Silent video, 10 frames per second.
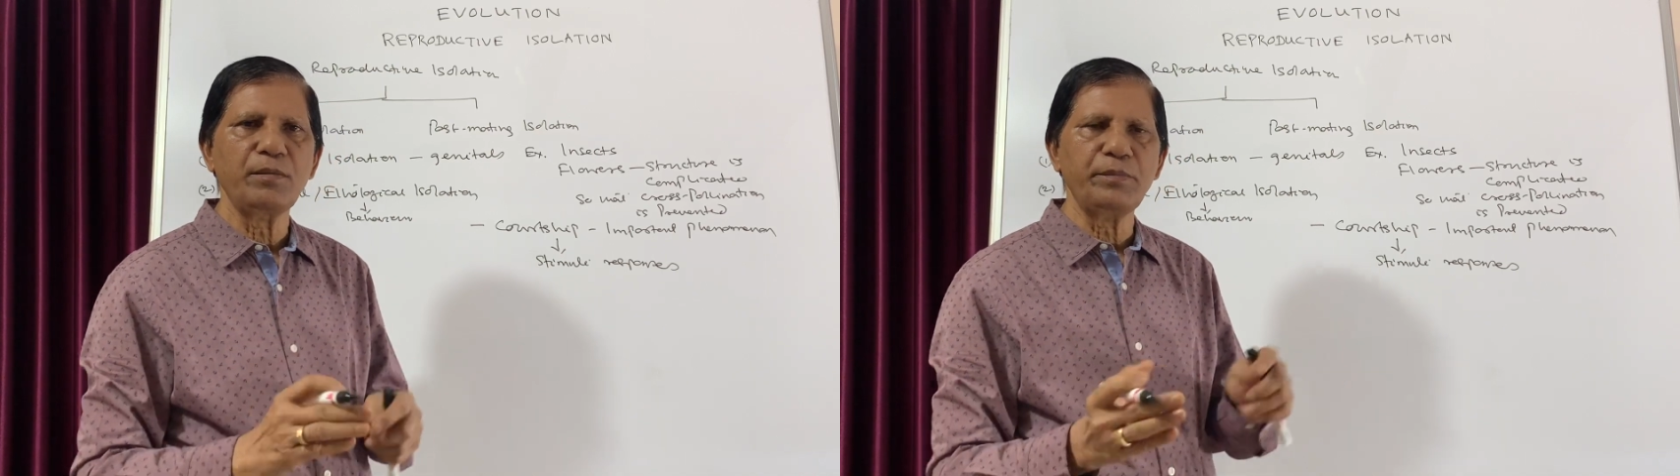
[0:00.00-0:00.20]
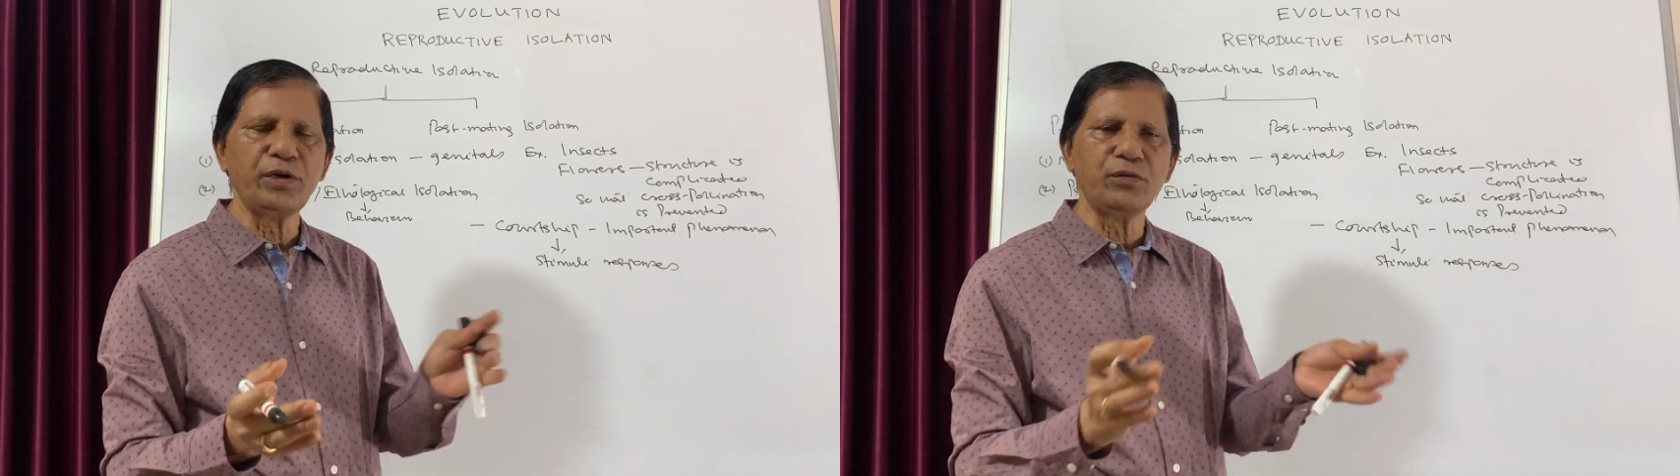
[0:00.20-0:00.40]

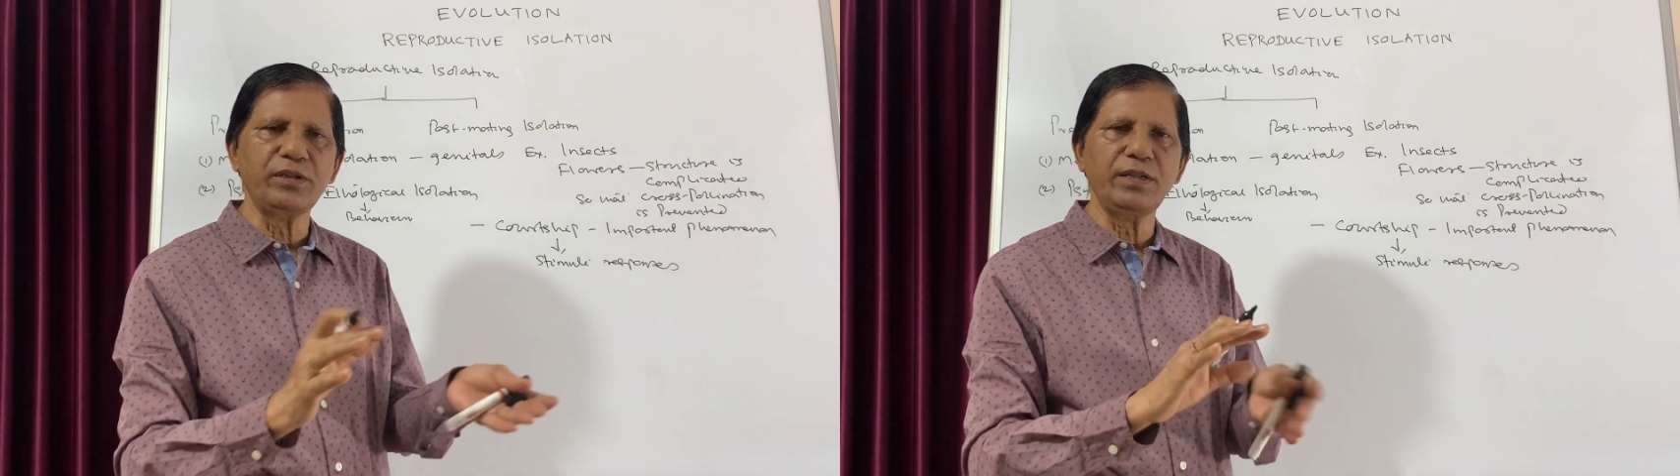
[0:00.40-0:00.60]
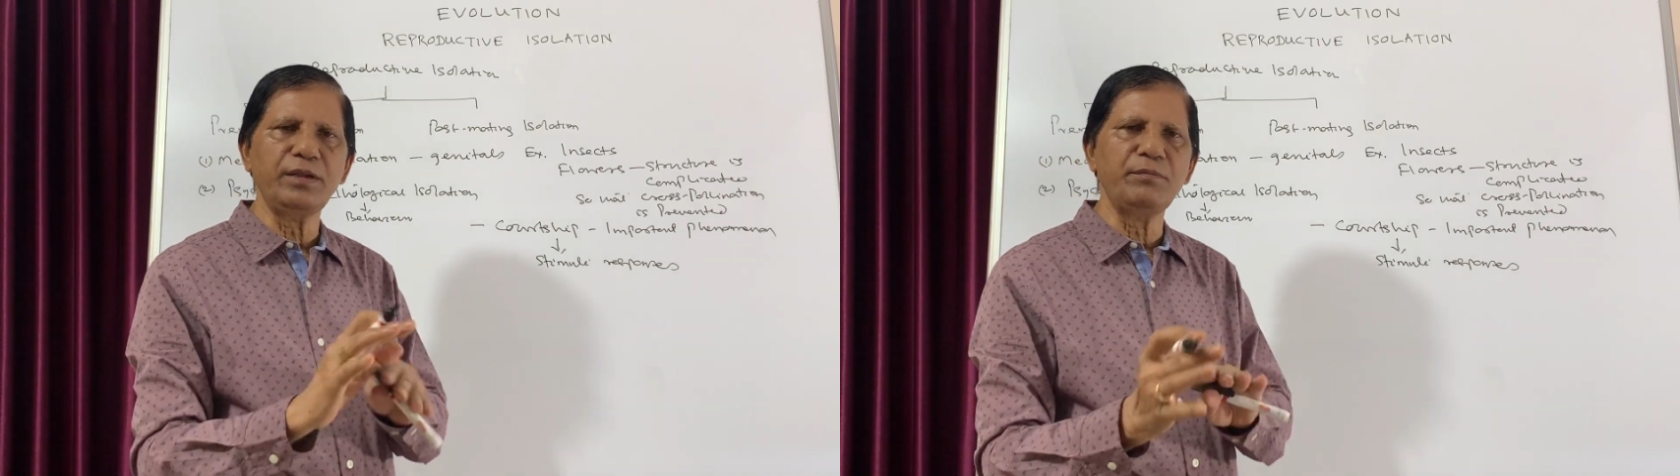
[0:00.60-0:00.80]
between
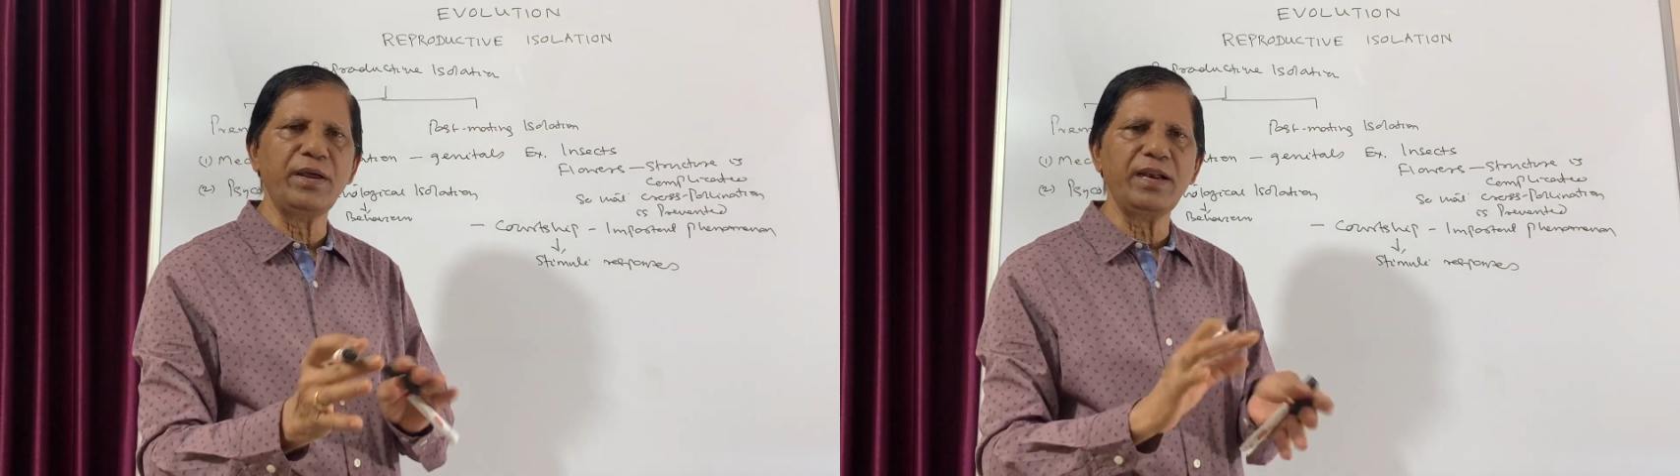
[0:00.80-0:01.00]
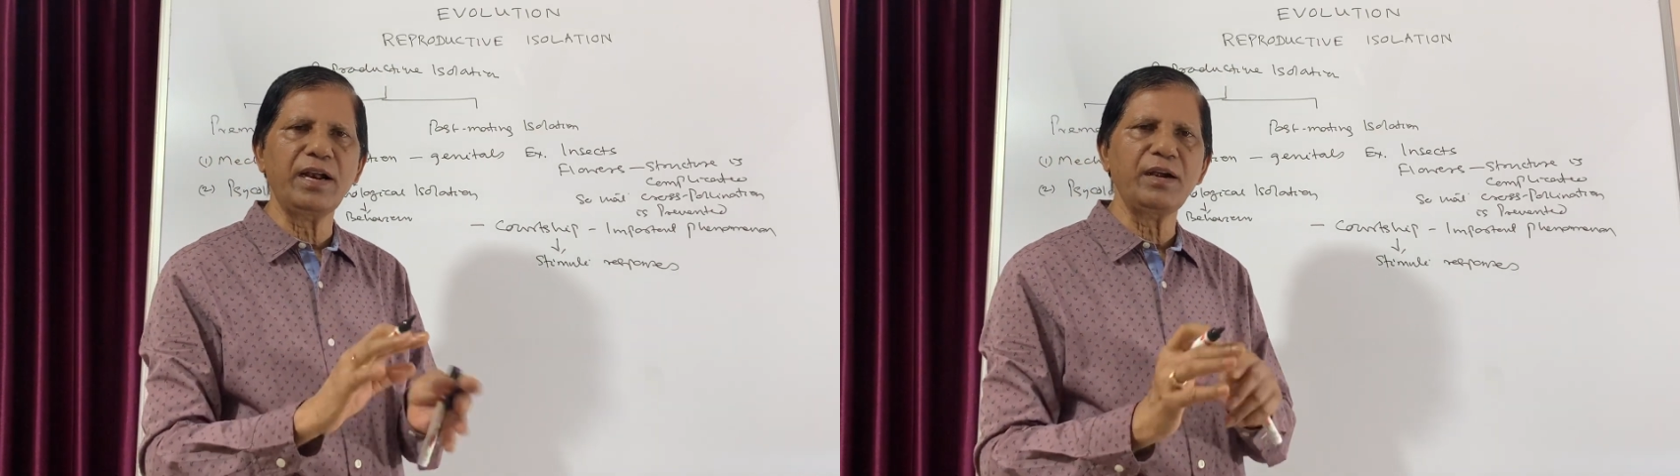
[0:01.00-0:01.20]
the
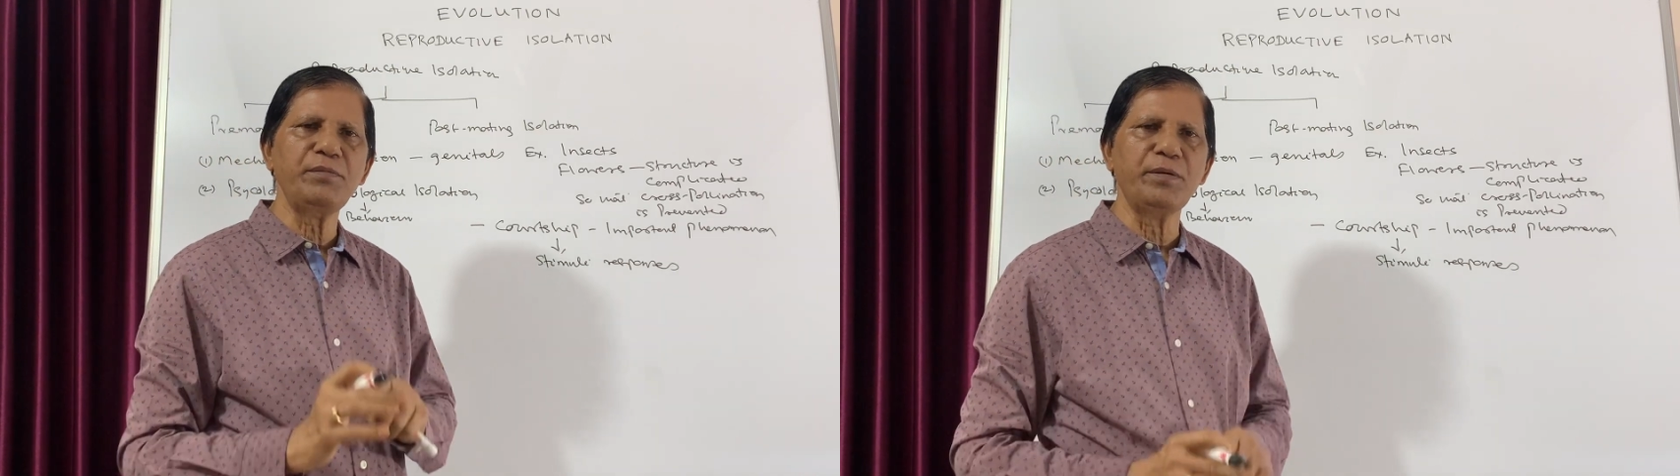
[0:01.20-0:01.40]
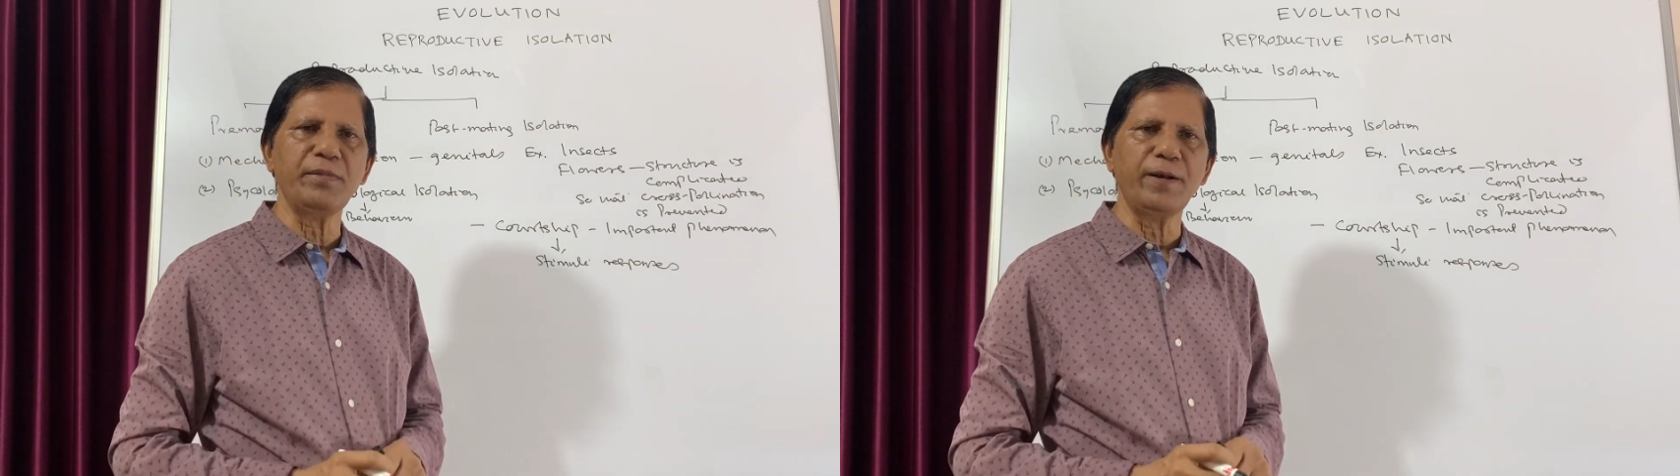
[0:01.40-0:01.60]
male and
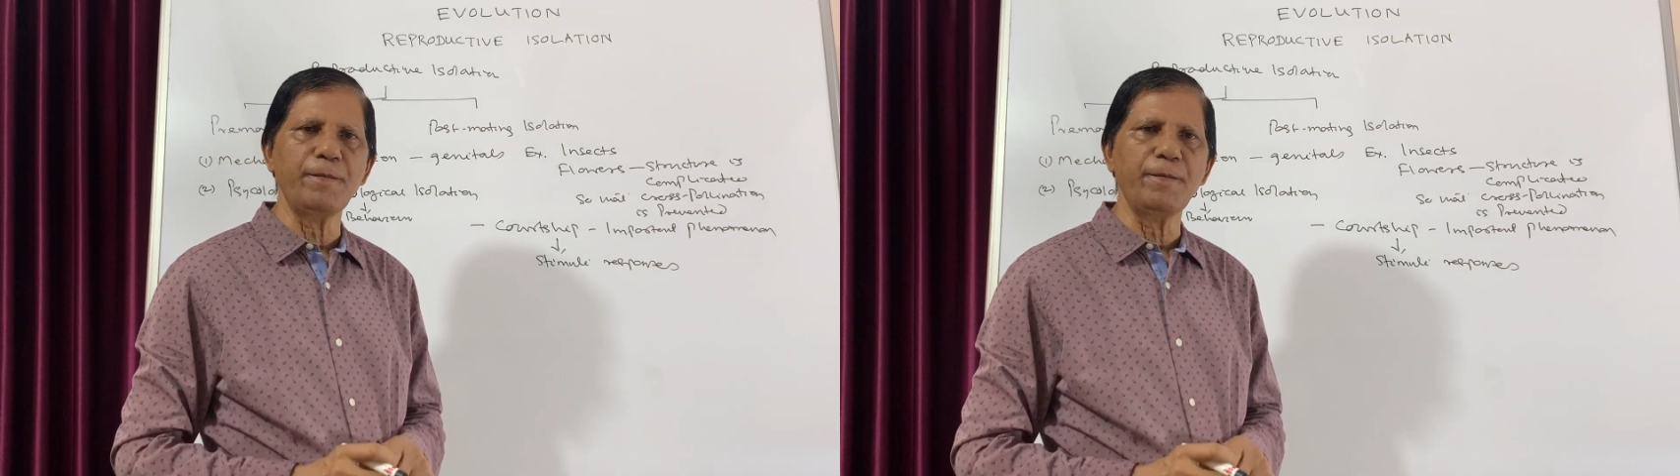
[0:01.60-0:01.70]
female.